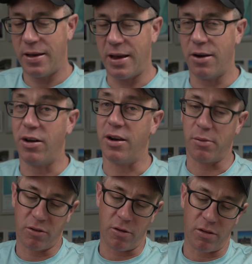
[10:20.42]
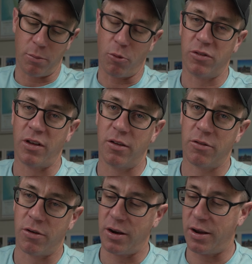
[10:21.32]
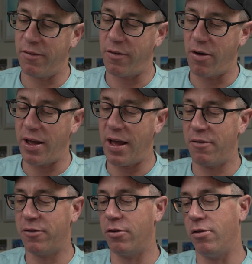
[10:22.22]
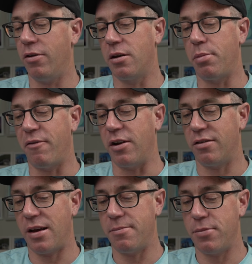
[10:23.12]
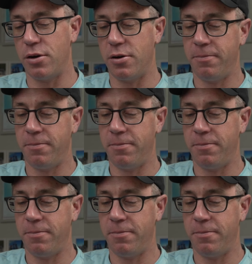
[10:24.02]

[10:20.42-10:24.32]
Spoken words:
and I end up just using more sunscreen if I have to prevent sunburn.